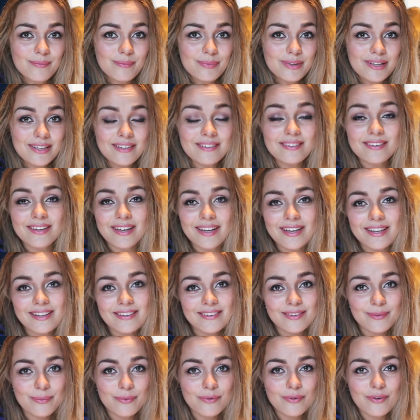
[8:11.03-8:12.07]
Please like and
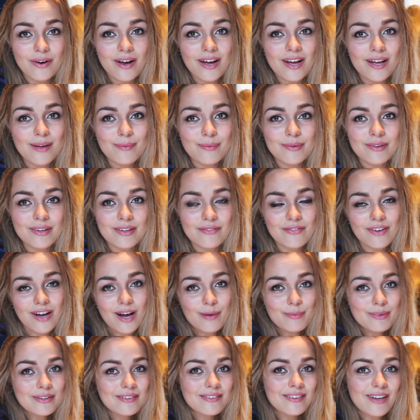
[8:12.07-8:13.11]
subscribe and leave
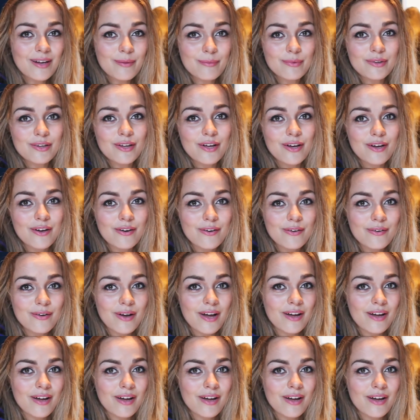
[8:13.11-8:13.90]
comments down below.